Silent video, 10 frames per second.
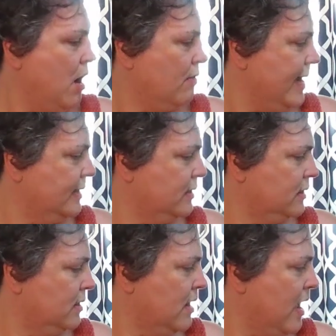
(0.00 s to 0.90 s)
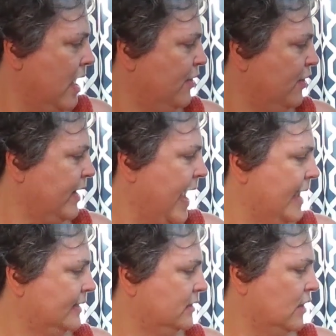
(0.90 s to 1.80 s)
All right, other
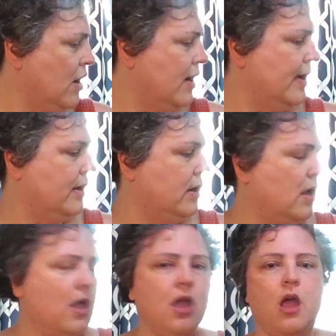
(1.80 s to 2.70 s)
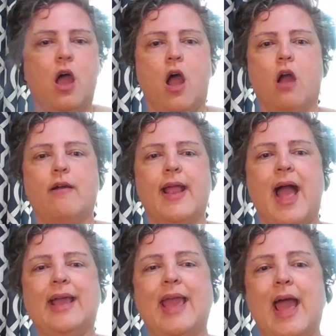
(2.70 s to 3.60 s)
cast on. All right,
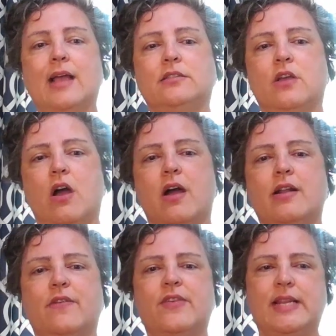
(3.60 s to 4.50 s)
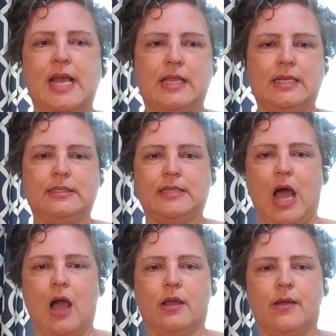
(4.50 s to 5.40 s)
I cast on a vanilla
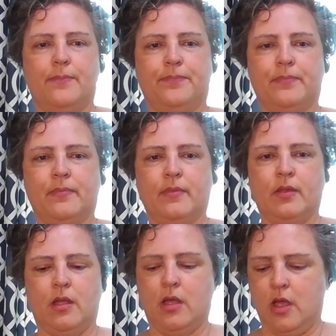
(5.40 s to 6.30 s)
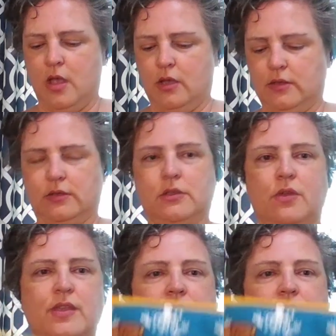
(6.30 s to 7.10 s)
sock. So